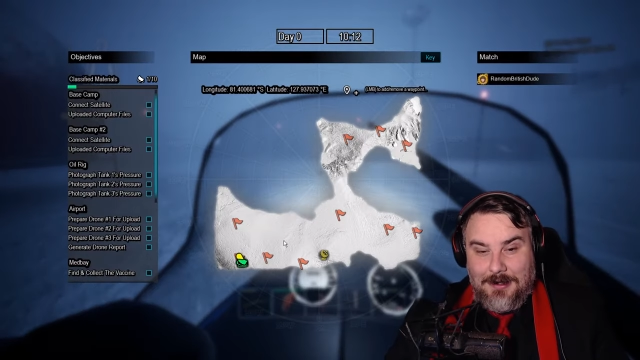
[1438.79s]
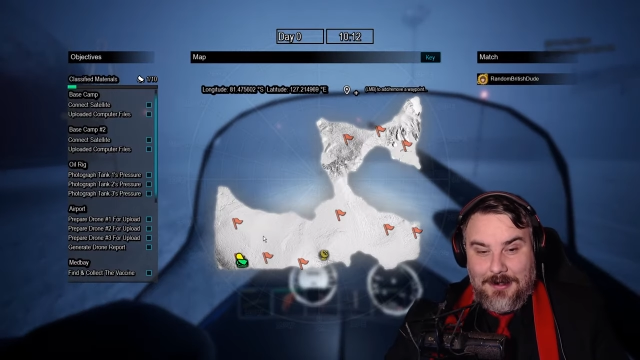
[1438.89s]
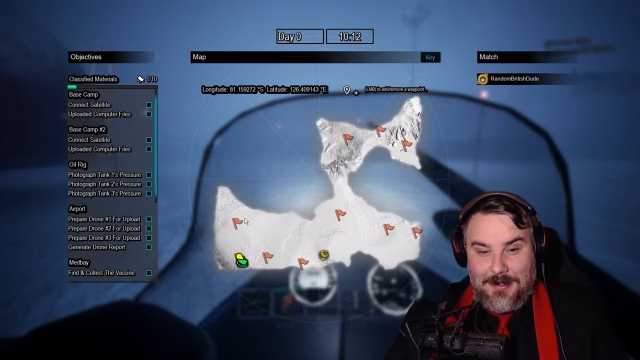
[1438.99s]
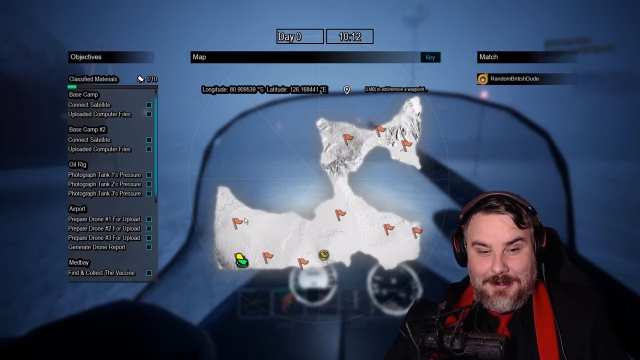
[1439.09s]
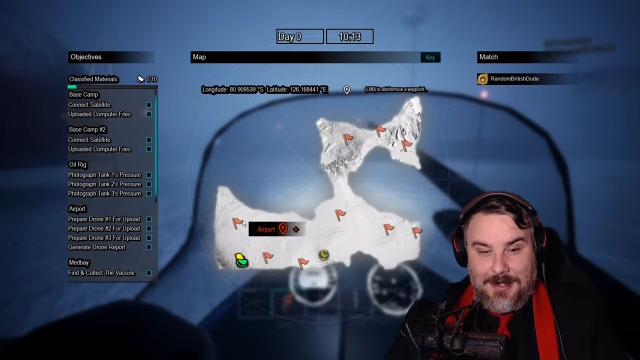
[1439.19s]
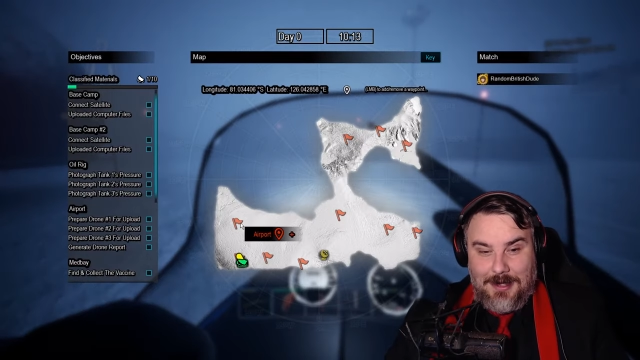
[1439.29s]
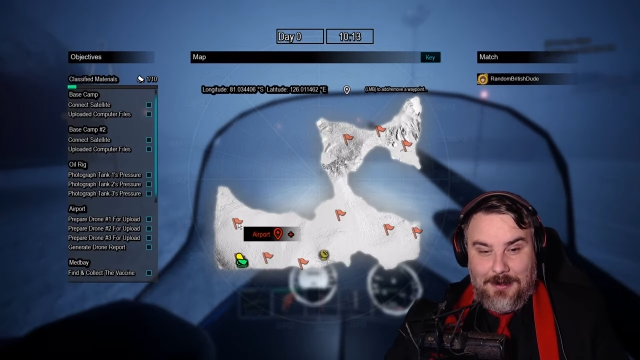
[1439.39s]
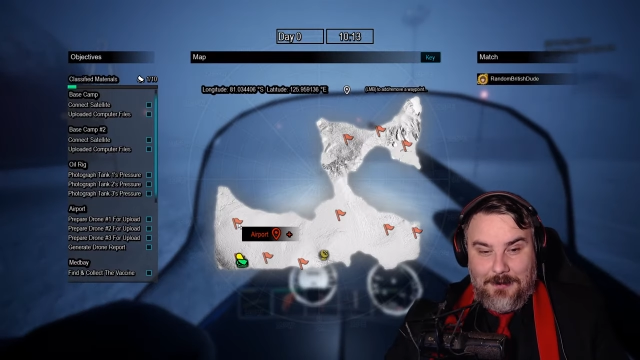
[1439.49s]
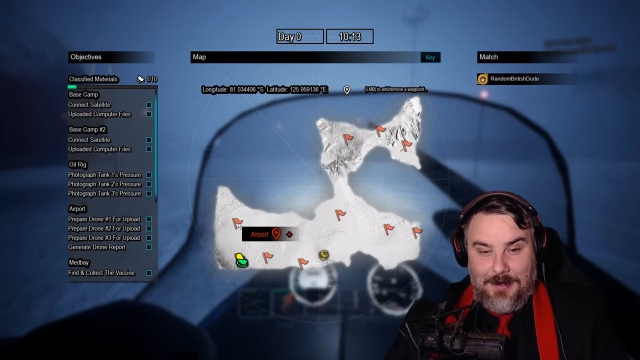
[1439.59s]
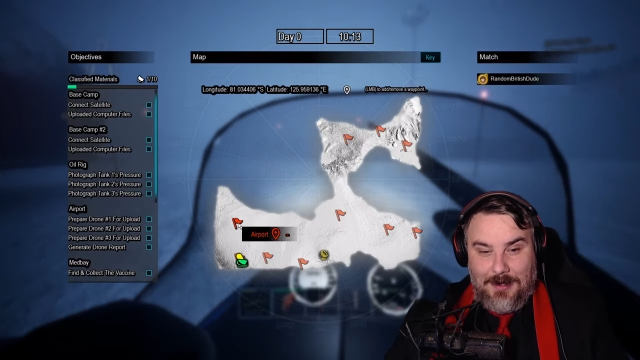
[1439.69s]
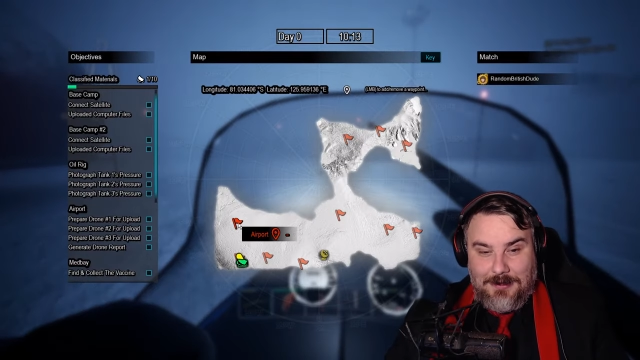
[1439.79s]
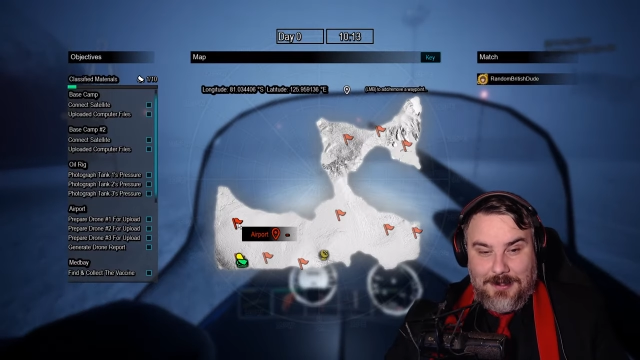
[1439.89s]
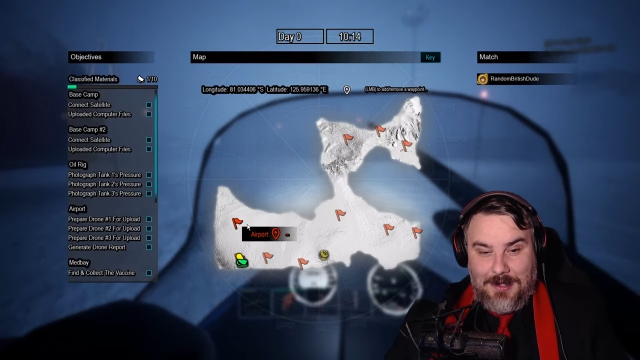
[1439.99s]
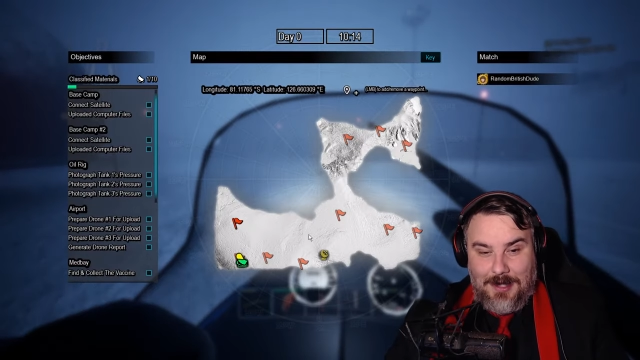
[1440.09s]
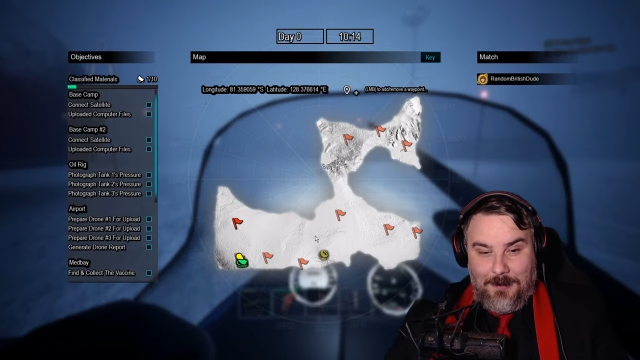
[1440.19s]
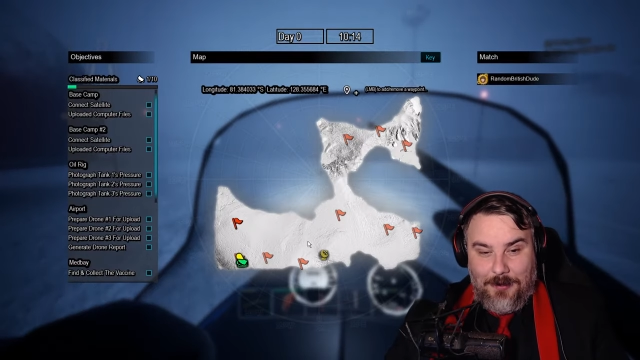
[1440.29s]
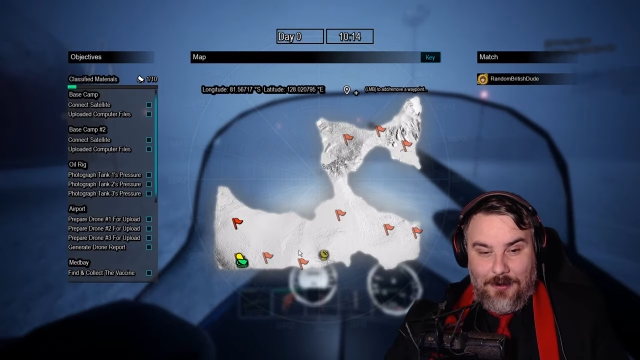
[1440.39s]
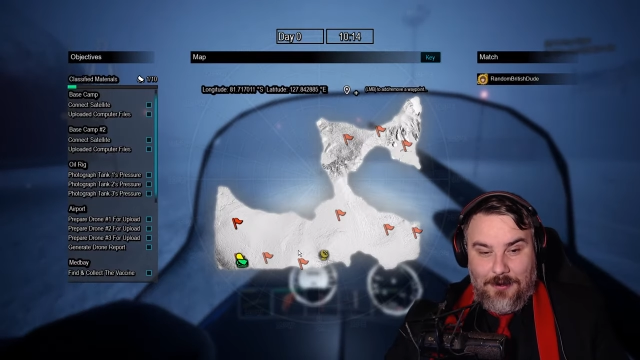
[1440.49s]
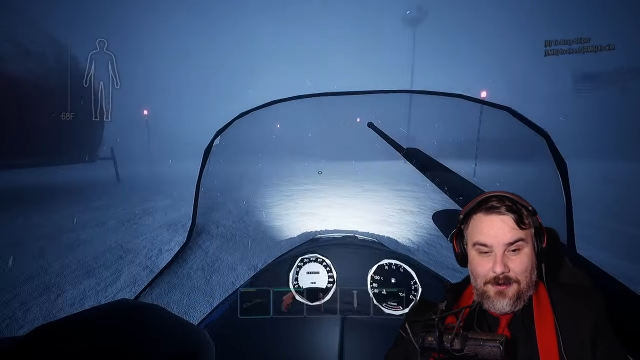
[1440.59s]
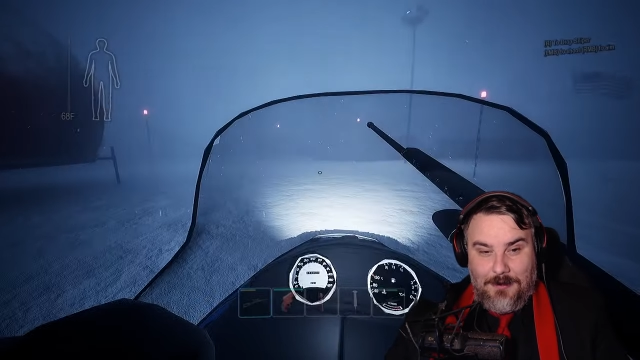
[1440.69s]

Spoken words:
Let's get up now to the airport.